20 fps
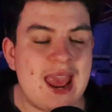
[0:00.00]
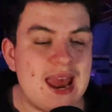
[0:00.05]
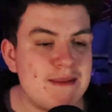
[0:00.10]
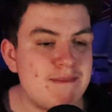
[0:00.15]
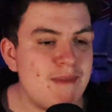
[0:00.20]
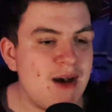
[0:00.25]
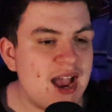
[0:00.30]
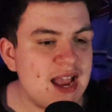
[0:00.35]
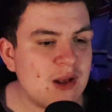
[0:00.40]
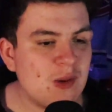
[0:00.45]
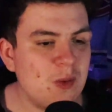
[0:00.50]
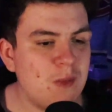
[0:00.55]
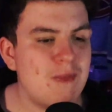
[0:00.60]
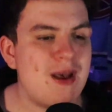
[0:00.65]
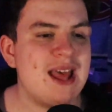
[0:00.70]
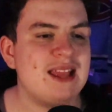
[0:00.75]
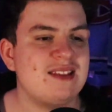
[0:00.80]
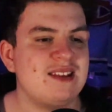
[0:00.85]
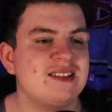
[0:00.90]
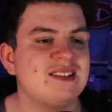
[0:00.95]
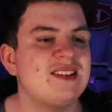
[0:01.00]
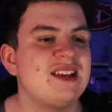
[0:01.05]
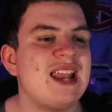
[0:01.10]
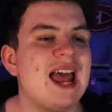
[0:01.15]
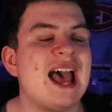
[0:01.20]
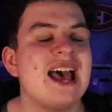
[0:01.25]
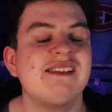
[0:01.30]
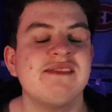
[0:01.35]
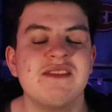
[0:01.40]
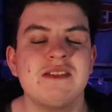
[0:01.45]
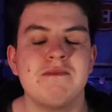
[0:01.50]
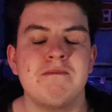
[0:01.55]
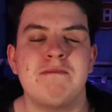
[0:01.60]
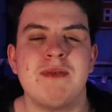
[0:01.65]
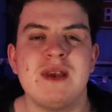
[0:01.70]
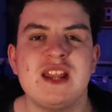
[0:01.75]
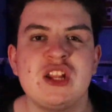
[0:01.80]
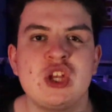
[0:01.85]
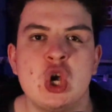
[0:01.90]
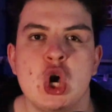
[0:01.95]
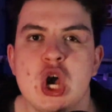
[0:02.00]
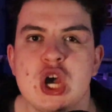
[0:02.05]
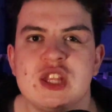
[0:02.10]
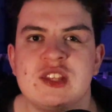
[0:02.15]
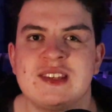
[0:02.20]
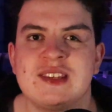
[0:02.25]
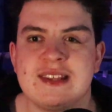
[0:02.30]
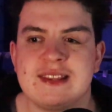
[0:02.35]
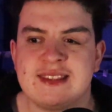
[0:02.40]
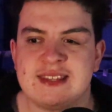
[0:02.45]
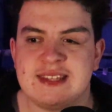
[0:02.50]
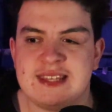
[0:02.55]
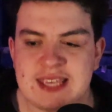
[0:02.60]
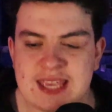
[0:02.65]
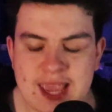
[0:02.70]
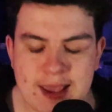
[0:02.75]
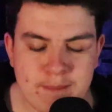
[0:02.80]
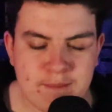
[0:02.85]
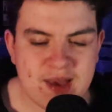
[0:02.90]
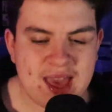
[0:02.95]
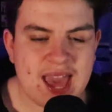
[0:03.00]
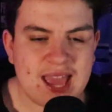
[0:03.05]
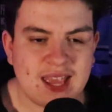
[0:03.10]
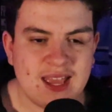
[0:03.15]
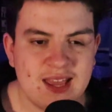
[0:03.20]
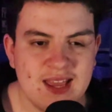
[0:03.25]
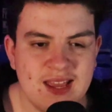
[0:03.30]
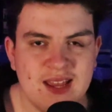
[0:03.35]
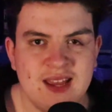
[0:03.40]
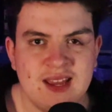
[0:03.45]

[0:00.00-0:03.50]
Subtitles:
And Michael Matheson hasn't been good since he came back.